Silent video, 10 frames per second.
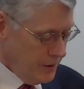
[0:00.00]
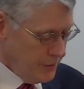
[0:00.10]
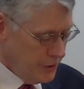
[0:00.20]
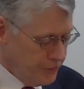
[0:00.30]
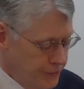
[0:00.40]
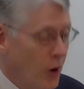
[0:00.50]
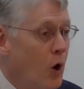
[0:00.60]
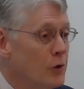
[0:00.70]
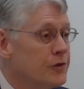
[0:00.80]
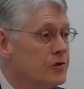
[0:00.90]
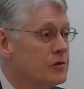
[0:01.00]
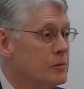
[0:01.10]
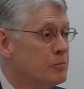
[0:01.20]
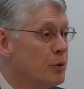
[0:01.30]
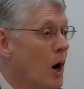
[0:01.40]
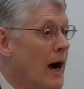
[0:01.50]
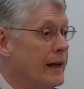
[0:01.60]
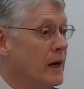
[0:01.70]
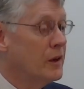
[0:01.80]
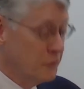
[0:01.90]
the false bride,
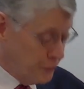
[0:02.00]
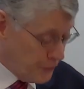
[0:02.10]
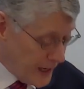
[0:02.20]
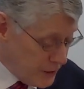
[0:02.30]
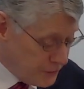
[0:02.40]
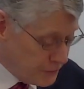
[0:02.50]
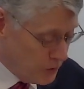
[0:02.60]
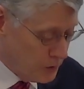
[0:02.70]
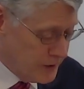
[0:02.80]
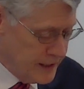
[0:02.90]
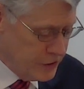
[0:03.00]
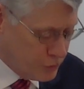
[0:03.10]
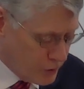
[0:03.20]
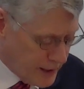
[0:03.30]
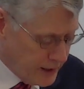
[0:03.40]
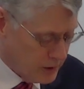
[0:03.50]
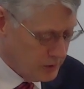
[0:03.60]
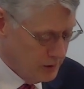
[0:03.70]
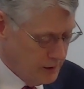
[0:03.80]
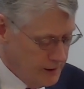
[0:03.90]
unfaithful Israel,
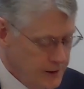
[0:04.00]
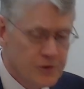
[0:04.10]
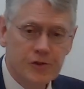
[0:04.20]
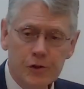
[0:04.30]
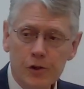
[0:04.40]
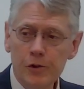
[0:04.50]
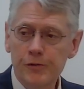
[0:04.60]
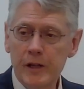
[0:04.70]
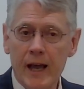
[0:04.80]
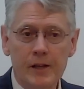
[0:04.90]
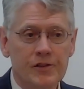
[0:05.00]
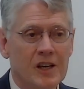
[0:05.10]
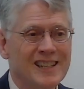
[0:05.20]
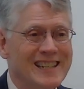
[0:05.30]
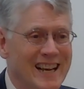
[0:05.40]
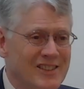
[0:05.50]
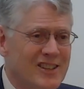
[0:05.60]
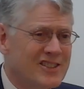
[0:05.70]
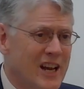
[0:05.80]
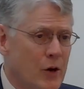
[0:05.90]
served as a
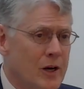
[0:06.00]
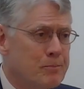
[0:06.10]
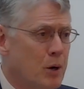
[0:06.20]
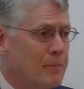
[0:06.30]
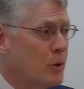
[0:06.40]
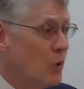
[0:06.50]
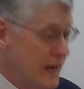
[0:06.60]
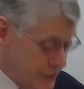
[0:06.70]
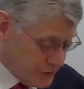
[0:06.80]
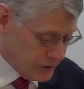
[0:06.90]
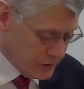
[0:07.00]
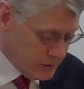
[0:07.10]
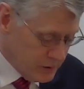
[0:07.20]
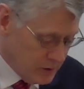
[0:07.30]
necessary preparation